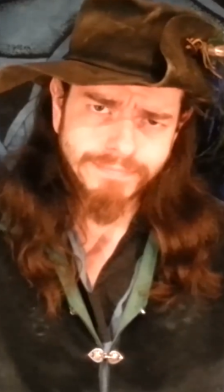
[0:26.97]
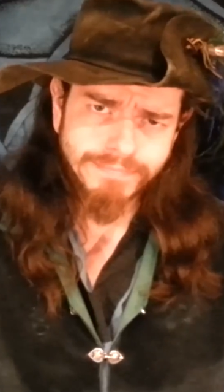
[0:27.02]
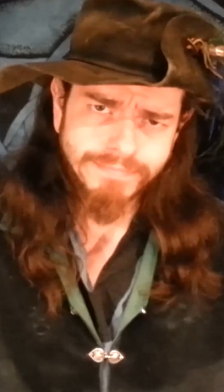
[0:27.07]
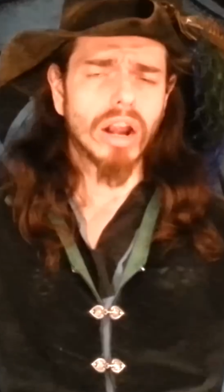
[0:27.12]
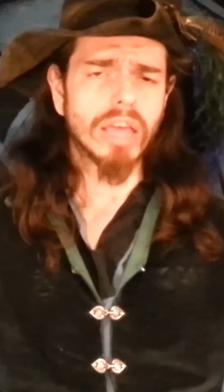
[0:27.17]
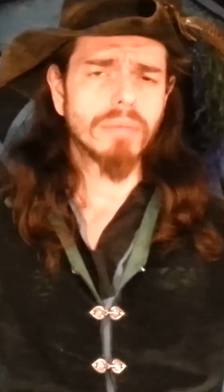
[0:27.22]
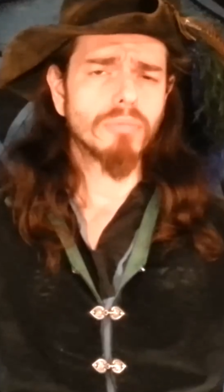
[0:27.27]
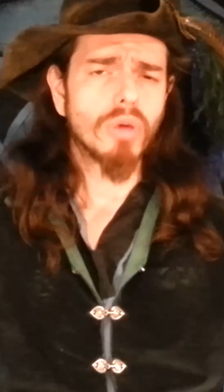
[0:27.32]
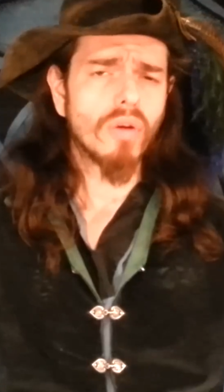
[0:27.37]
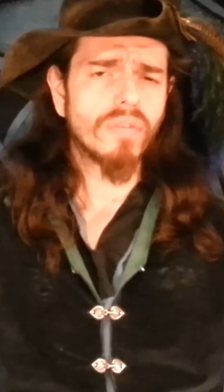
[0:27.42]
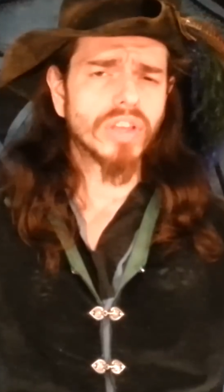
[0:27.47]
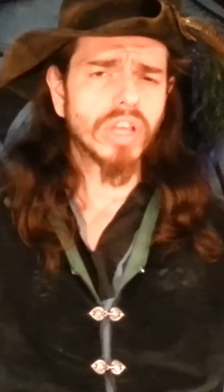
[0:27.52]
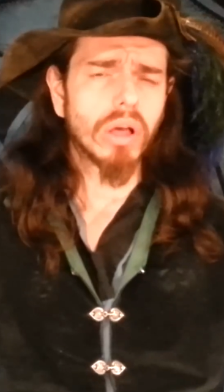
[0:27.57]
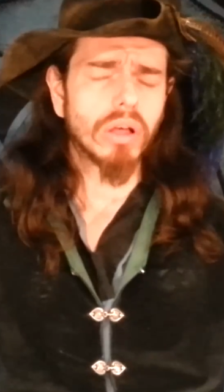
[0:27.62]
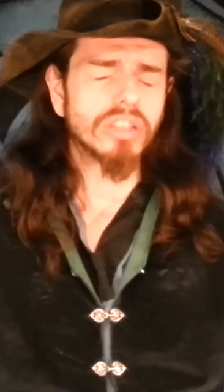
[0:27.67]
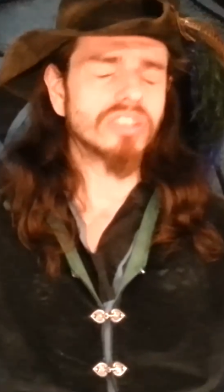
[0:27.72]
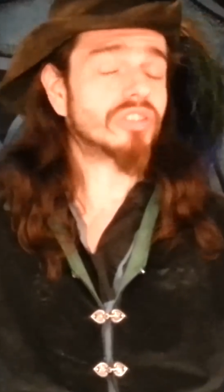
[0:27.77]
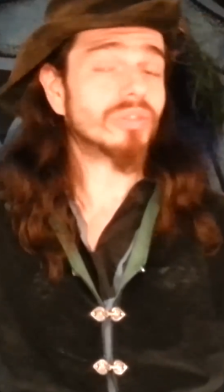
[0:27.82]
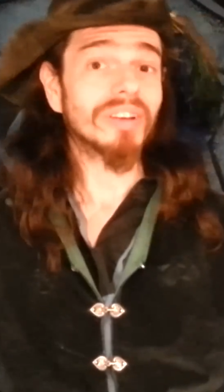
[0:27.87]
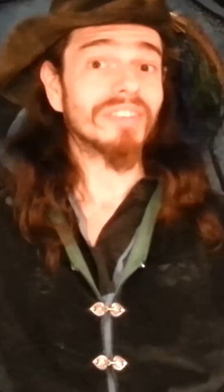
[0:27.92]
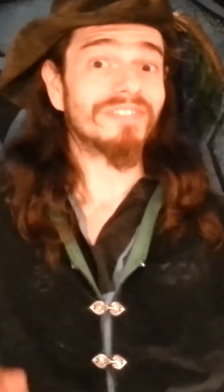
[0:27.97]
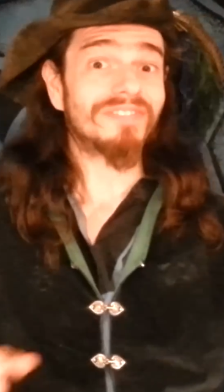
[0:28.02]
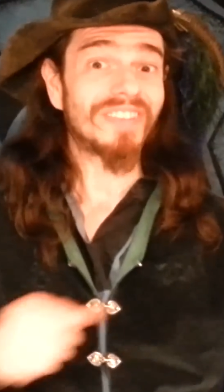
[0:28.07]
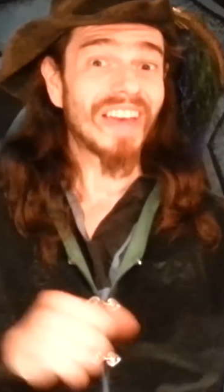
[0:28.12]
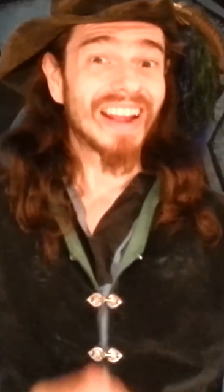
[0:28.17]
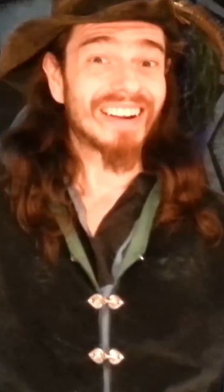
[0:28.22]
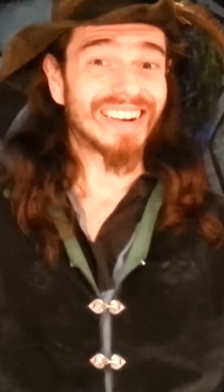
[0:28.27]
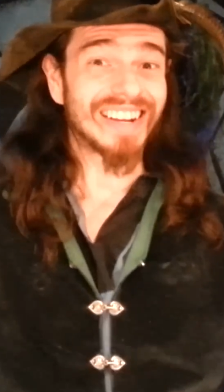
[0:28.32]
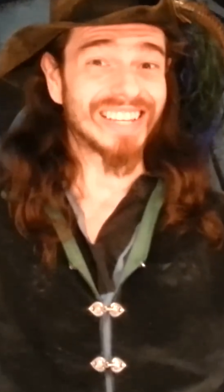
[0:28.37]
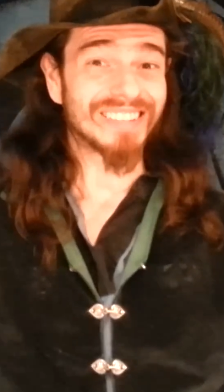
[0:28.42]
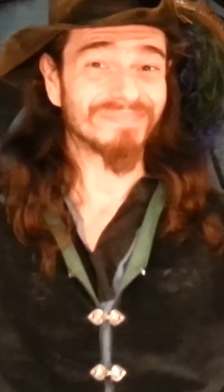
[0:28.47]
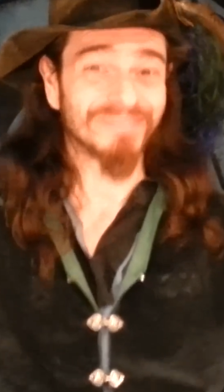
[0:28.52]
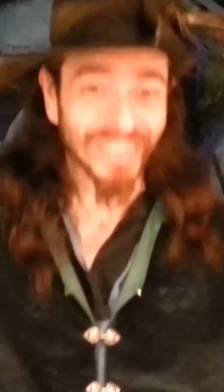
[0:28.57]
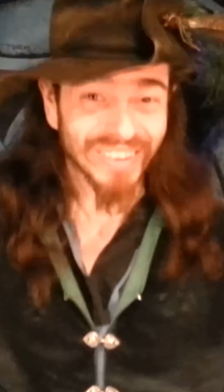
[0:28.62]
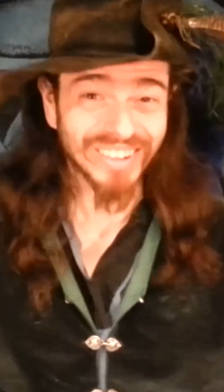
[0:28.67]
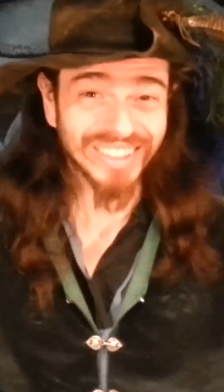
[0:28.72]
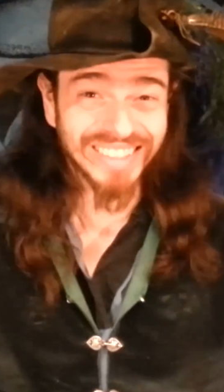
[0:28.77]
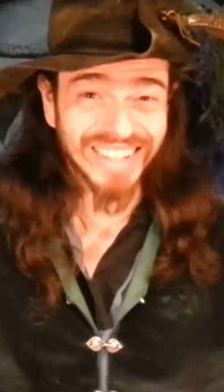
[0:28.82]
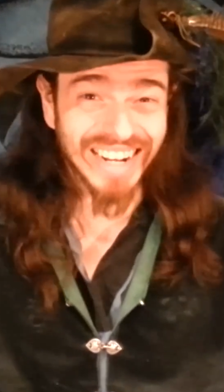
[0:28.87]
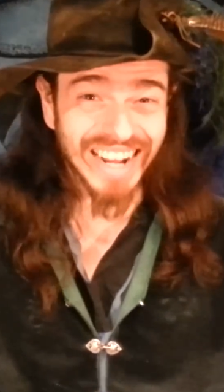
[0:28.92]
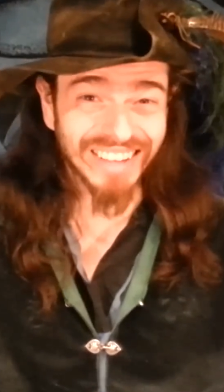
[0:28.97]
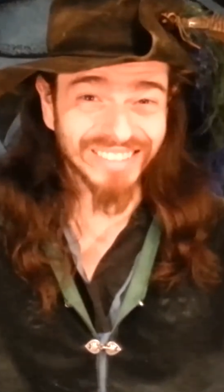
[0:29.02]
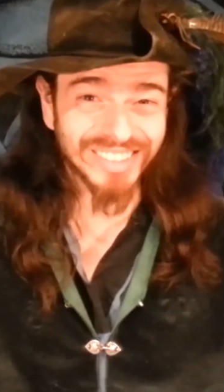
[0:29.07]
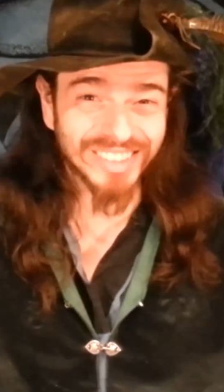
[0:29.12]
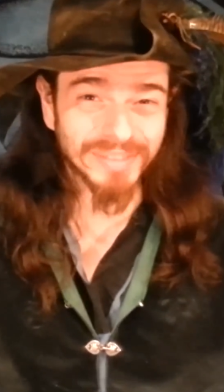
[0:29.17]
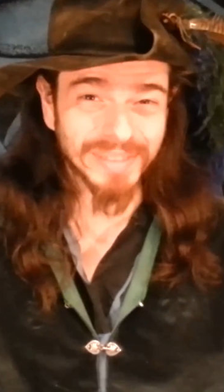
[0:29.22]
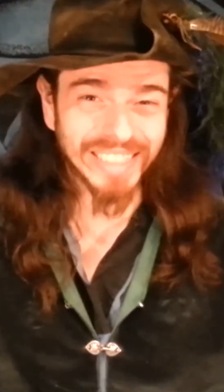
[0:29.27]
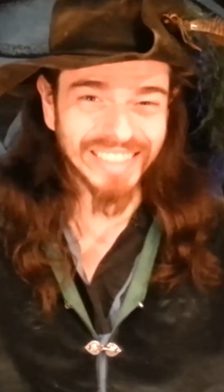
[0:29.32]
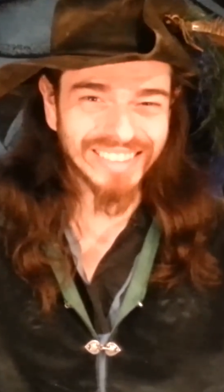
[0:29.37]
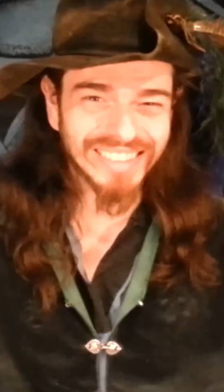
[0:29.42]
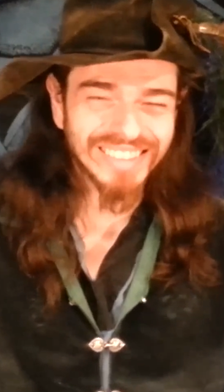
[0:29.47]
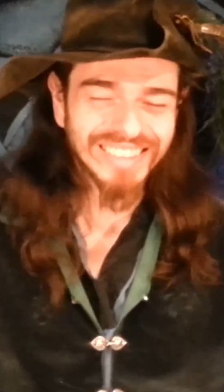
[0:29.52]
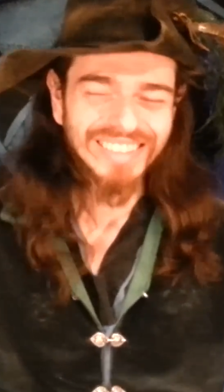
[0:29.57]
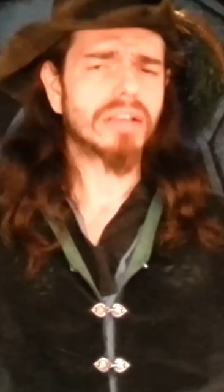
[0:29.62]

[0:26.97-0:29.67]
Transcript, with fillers: Right, moving on to a very important announcement.